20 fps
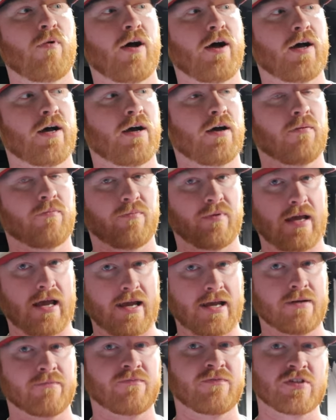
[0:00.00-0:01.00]
I
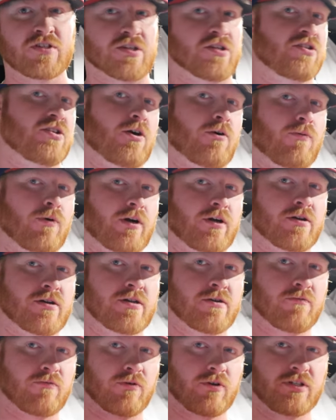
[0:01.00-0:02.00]
am fixing to start working
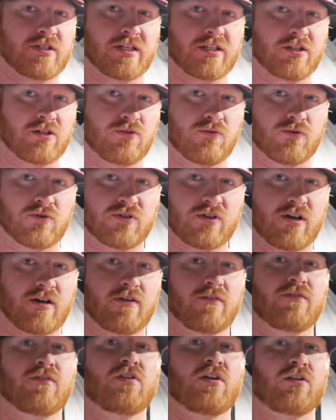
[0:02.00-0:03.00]
on it. We're gonna take the doors
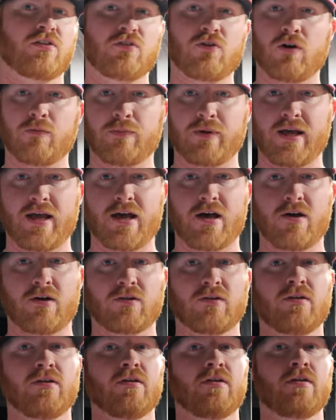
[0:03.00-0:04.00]
off, take the carpet
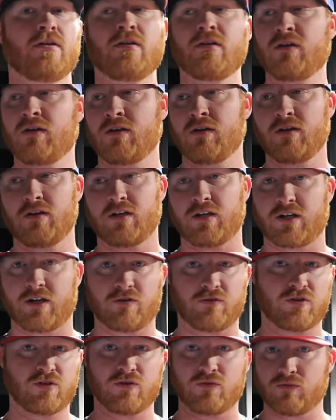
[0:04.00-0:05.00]
out, you
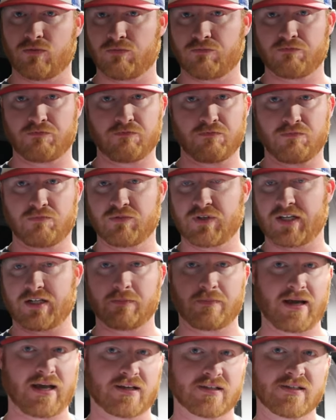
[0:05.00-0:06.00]
know, take
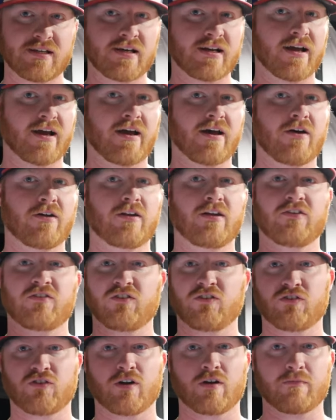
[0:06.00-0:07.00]
the back seat out. It's
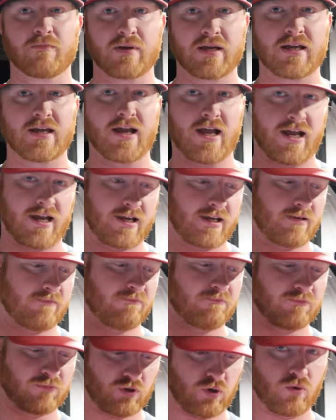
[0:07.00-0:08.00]
just gonna be a
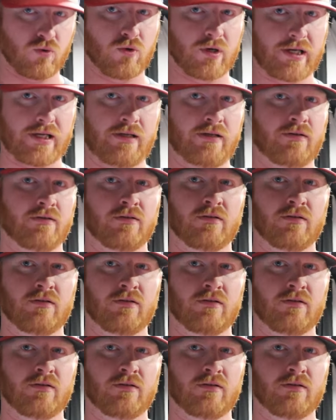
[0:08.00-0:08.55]
toy.